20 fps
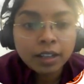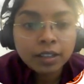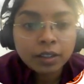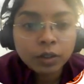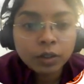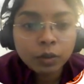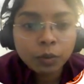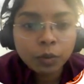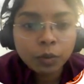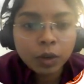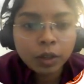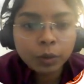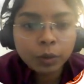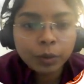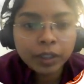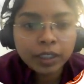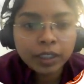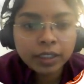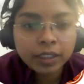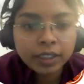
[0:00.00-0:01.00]
So what
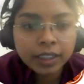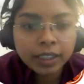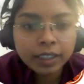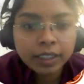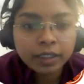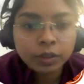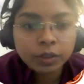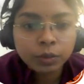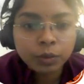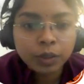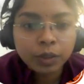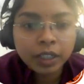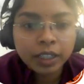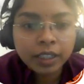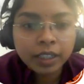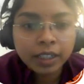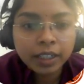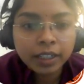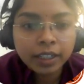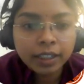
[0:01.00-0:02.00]
will D do?
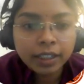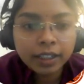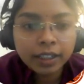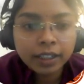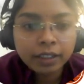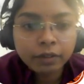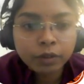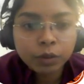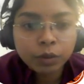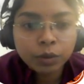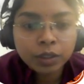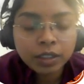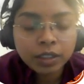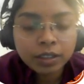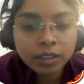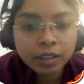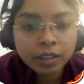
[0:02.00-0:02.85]
It forces the